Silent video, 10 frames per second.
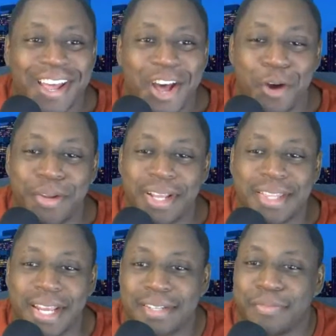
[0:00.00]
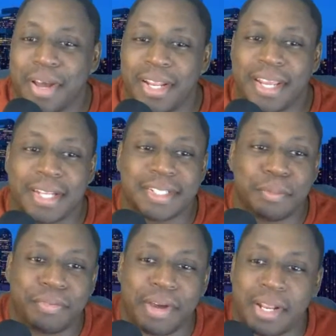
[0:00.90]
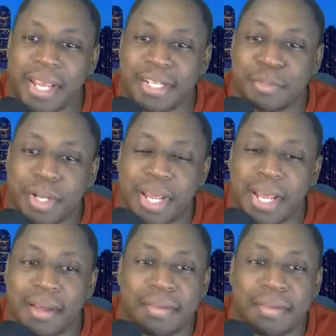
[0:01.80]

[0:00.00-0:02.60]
oh, yeah, thanks. Finally catching me. Finally catching me live.